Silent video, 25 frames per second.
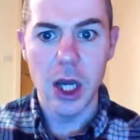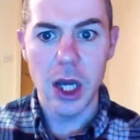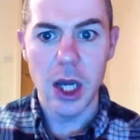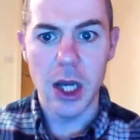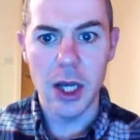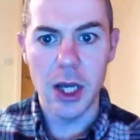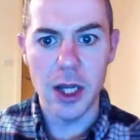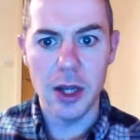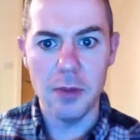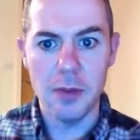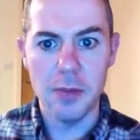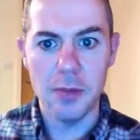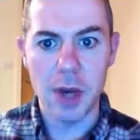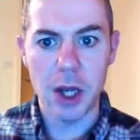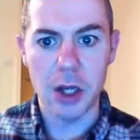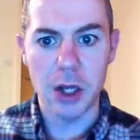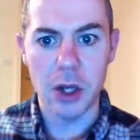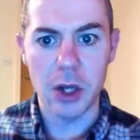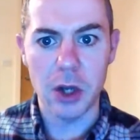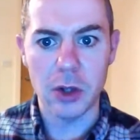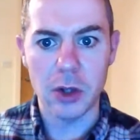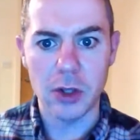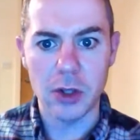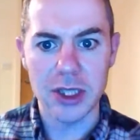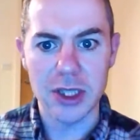a
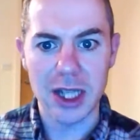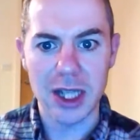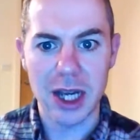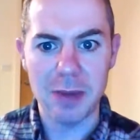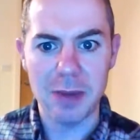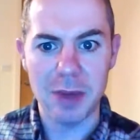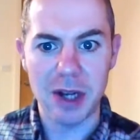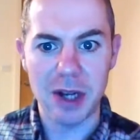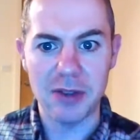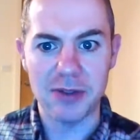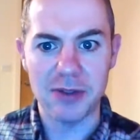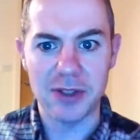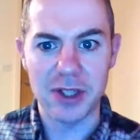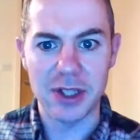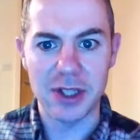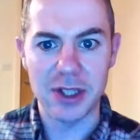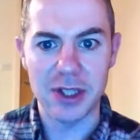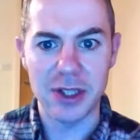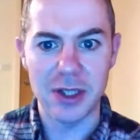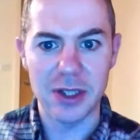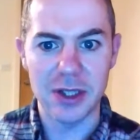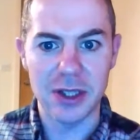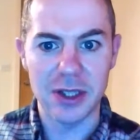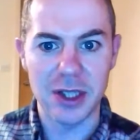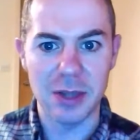long time
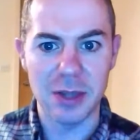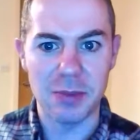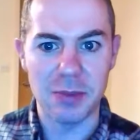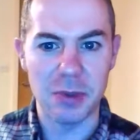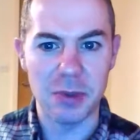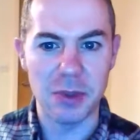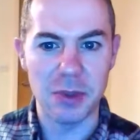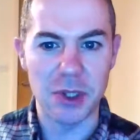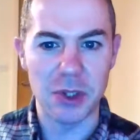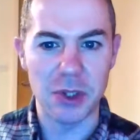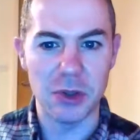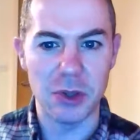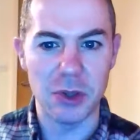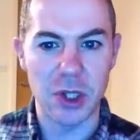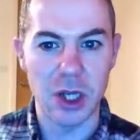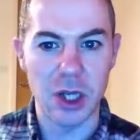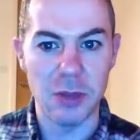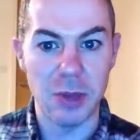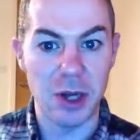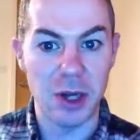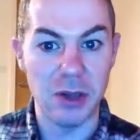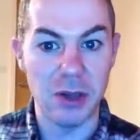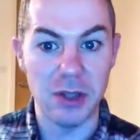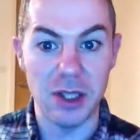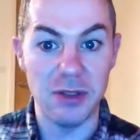after they're probably talking
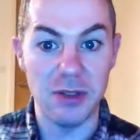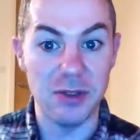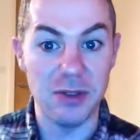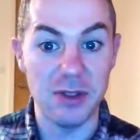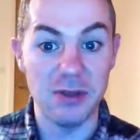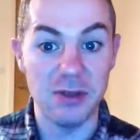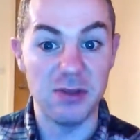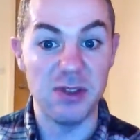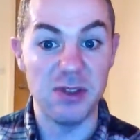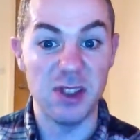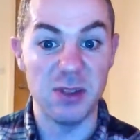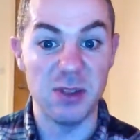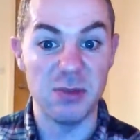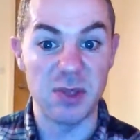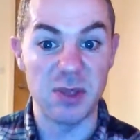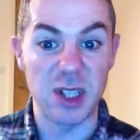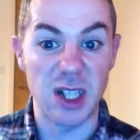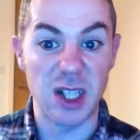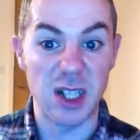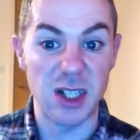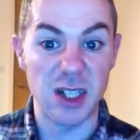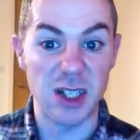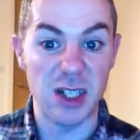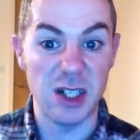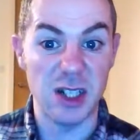about even films
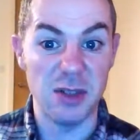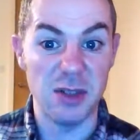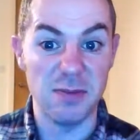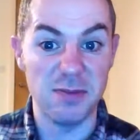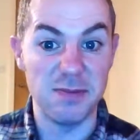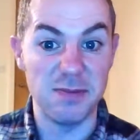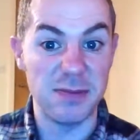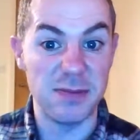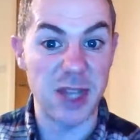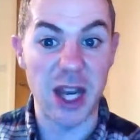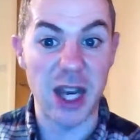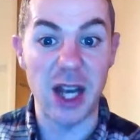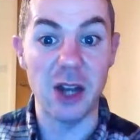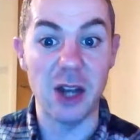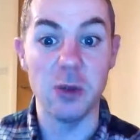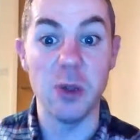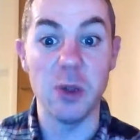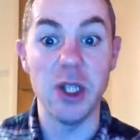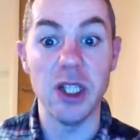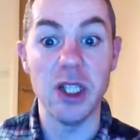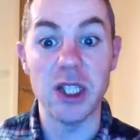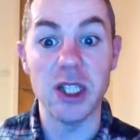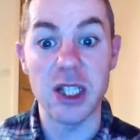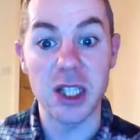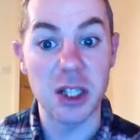like the
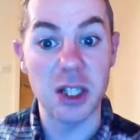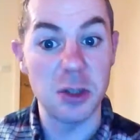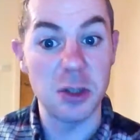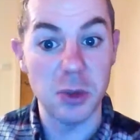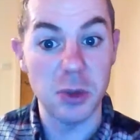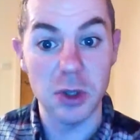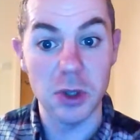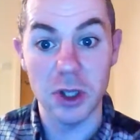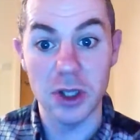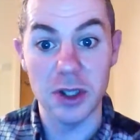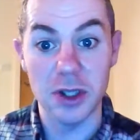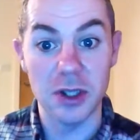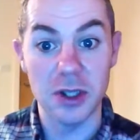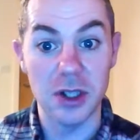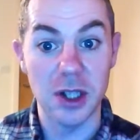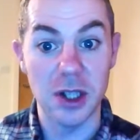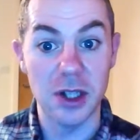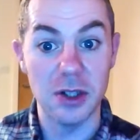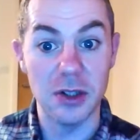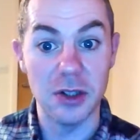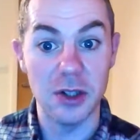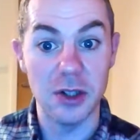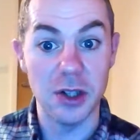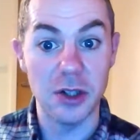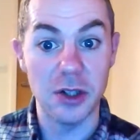Halloween sequel
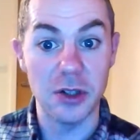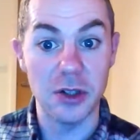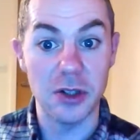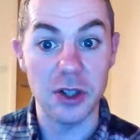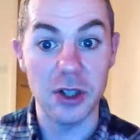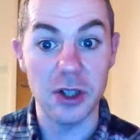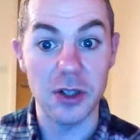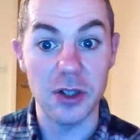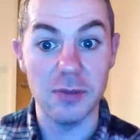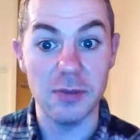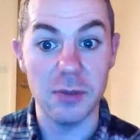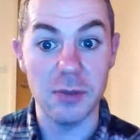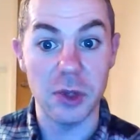and other